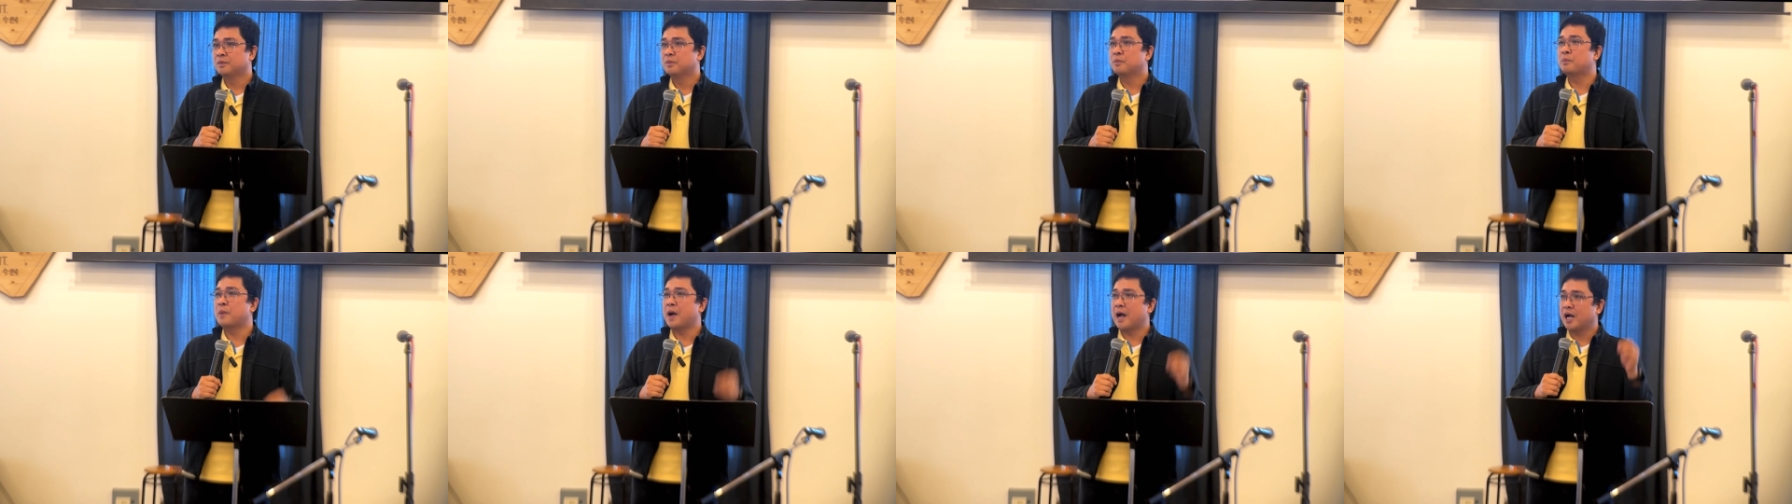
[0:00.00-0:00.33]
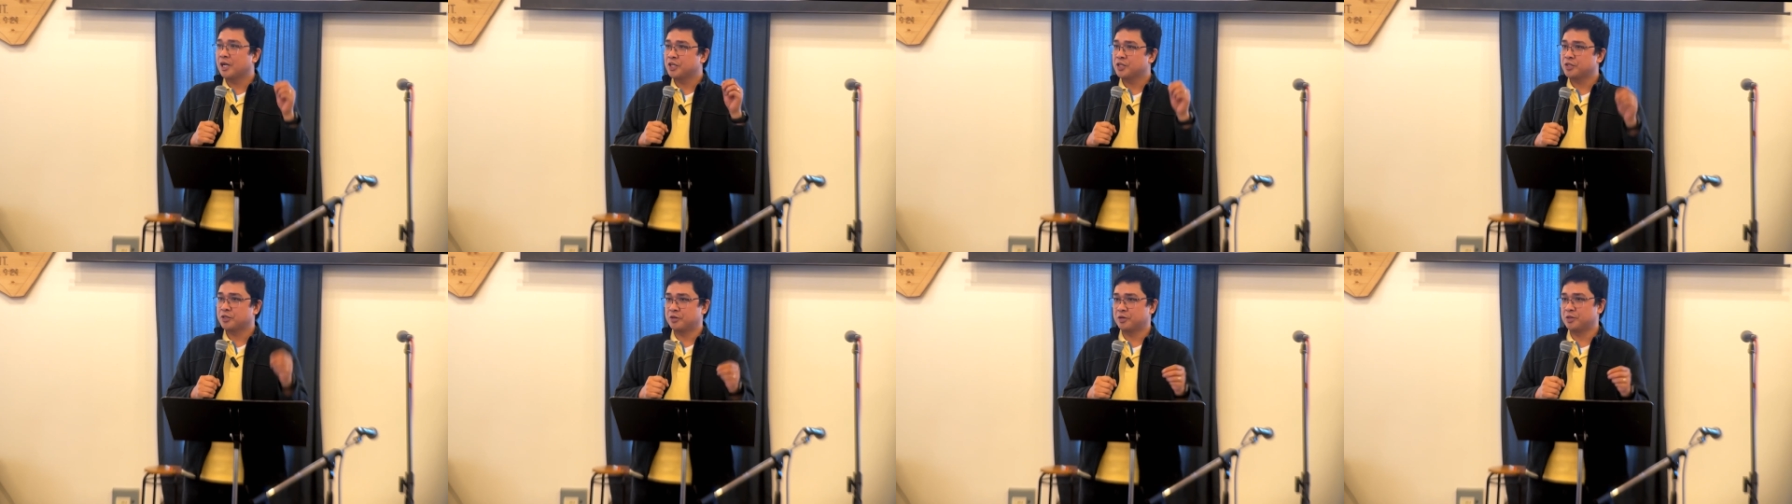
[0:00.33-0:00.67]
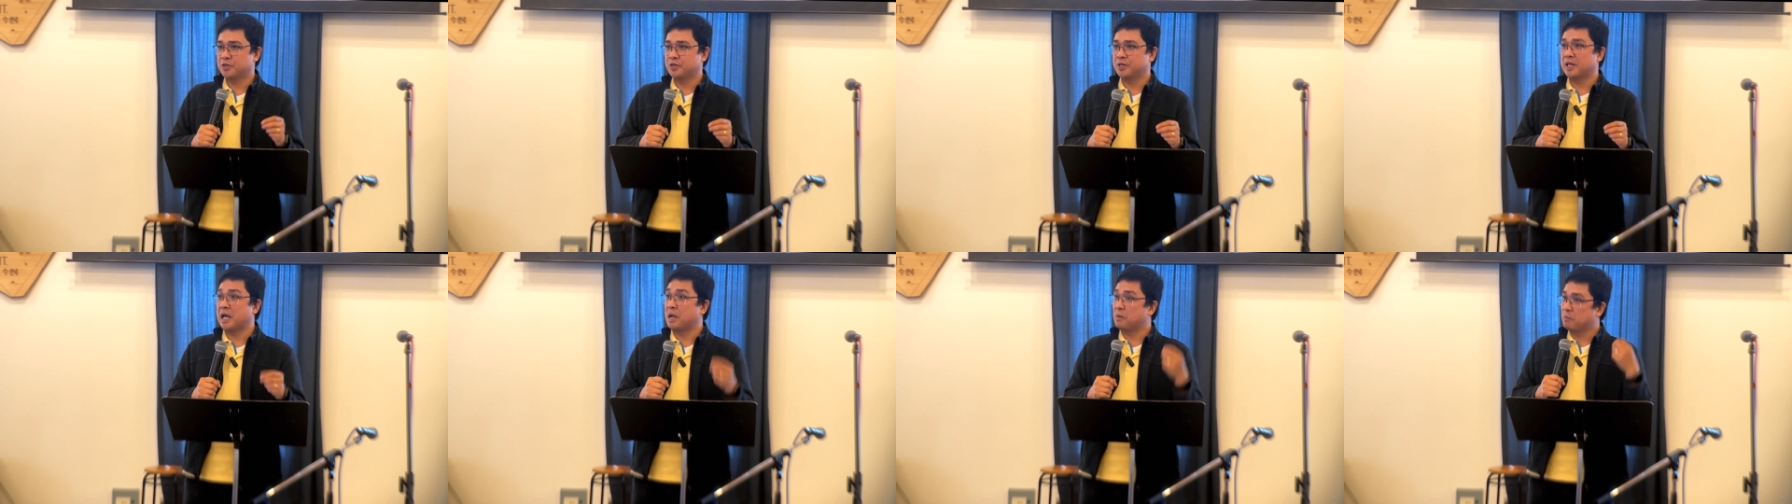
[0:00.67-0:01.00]

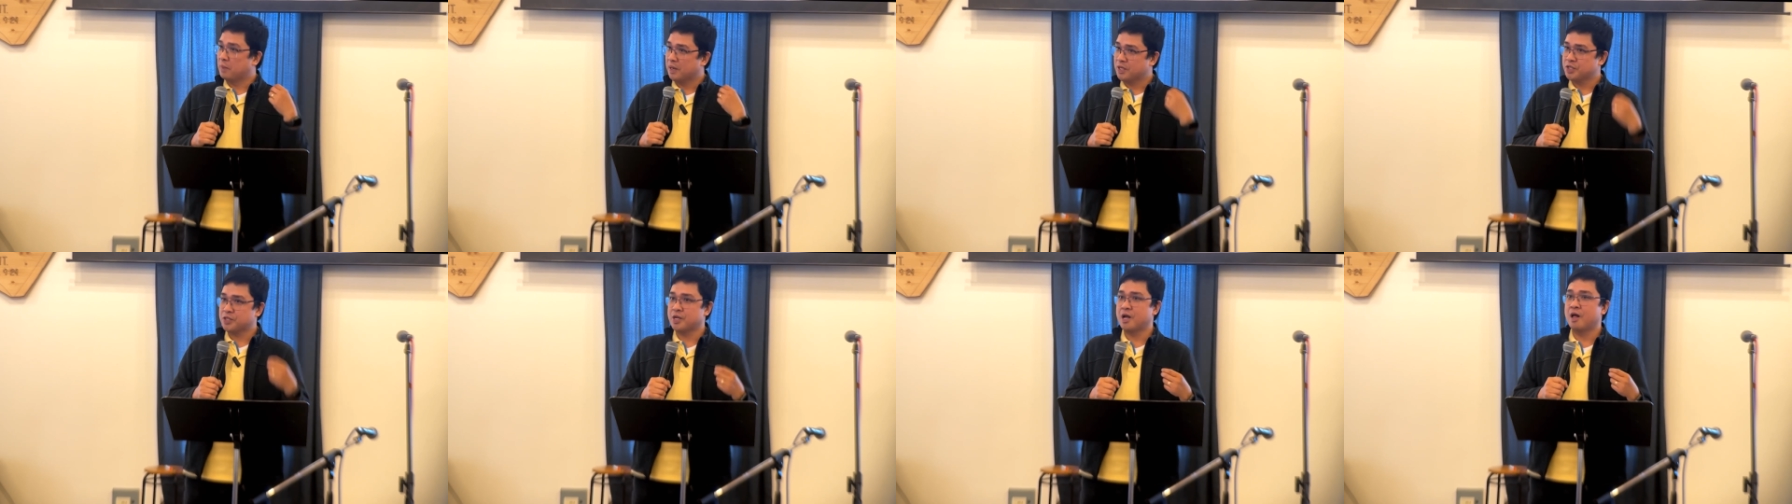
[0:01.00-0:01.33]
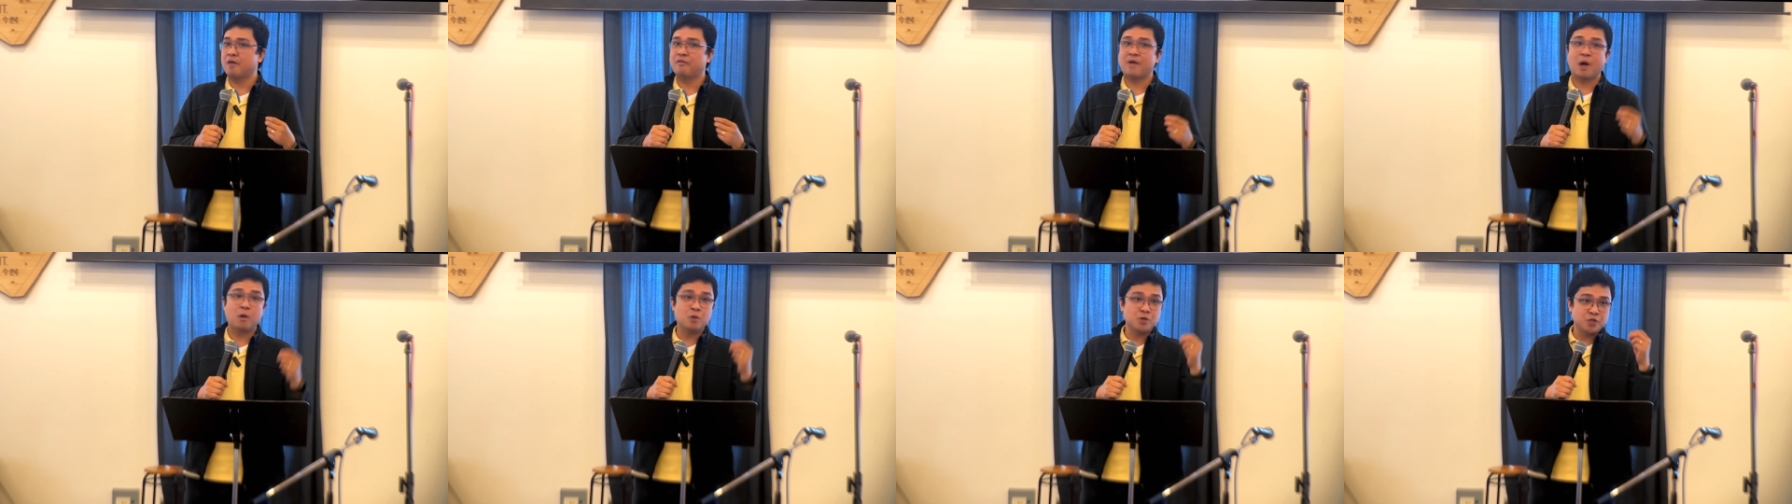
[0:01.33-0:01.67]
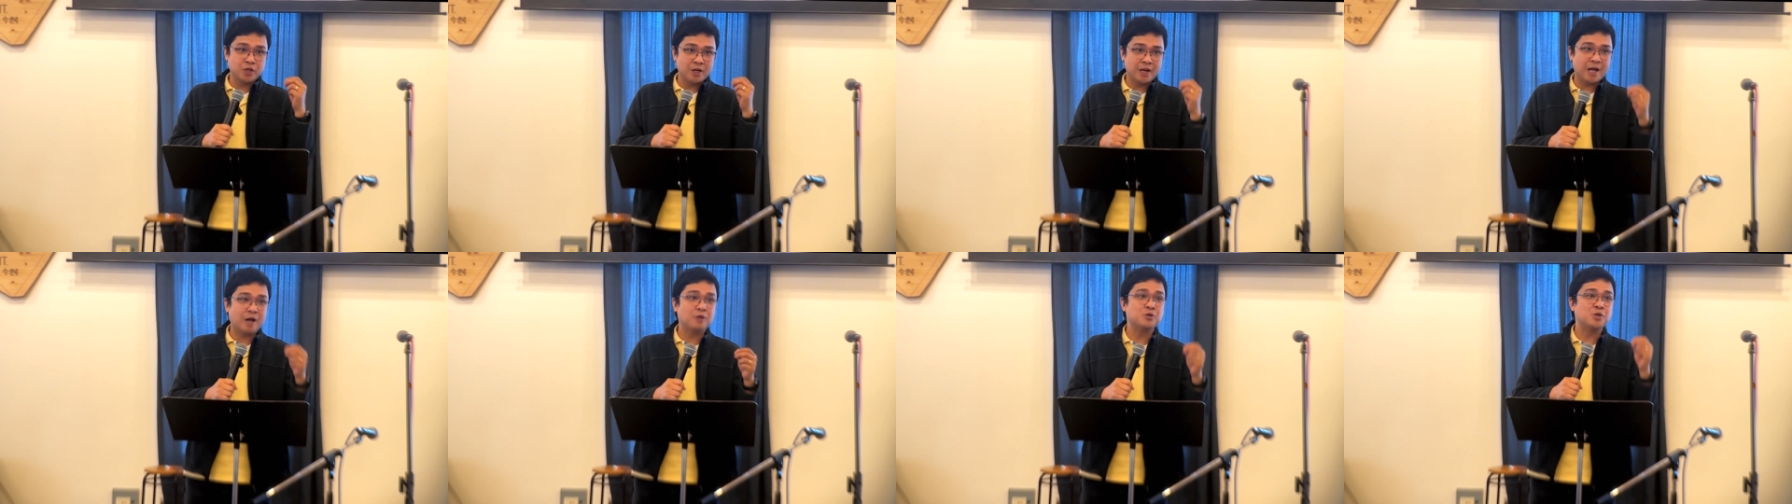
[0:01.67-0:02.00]
pastors like myself, I was
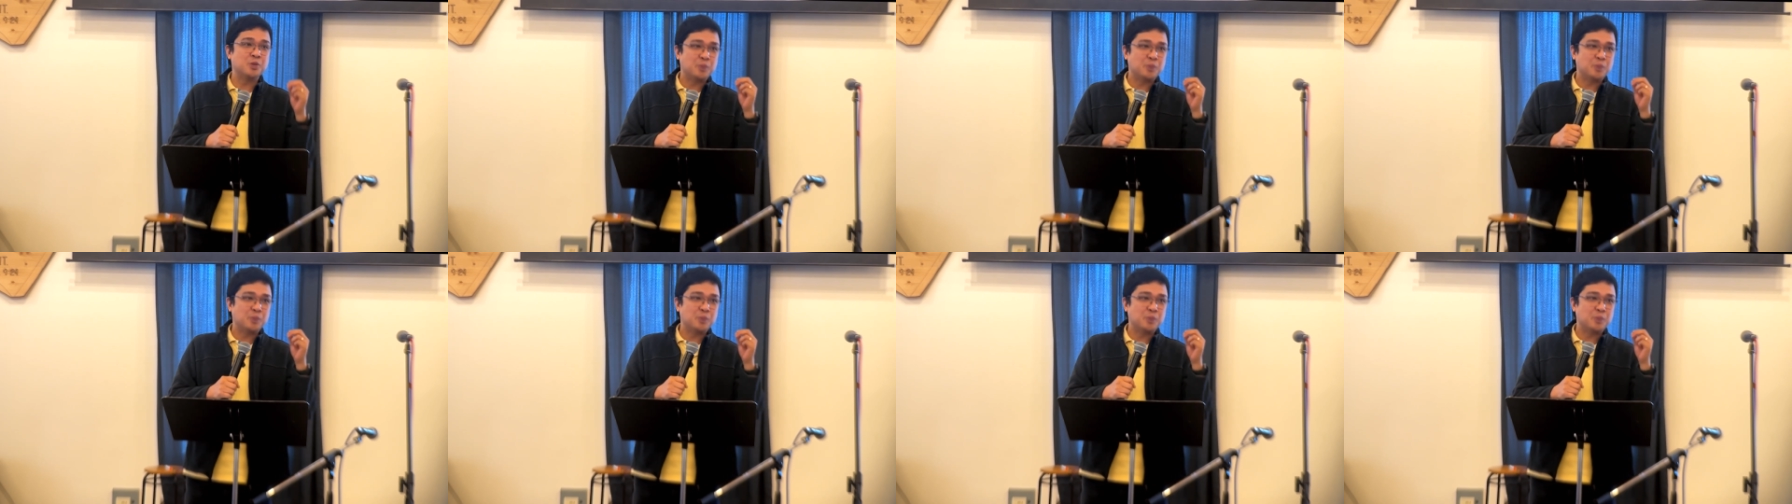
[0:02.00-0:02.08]
allowed